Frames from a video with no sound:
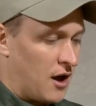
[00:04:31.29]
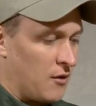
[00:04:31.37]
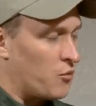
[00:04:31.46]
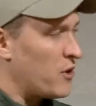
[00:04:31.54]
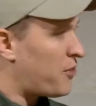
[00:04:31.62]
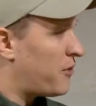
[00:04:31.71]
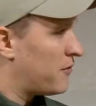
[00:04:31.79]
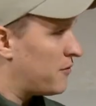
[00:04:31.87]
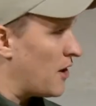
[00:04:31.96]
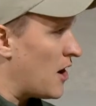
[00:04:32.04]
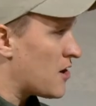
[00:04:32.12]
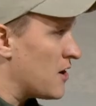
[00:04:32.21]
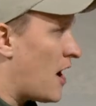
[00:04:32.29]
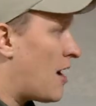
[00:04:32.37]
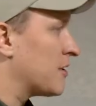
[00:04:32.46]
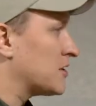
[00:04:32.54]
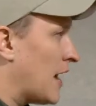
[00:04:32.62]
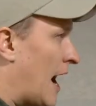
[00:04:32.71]
with the
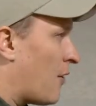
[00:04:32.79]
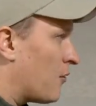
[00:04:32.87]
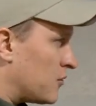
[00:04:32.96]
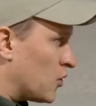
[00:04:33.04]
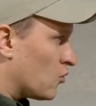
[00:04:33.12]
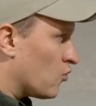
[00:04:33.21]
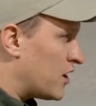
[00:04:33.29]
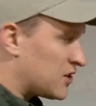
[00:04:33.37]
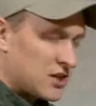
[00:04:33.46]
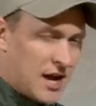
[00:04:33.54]
ergonomics and how your wrist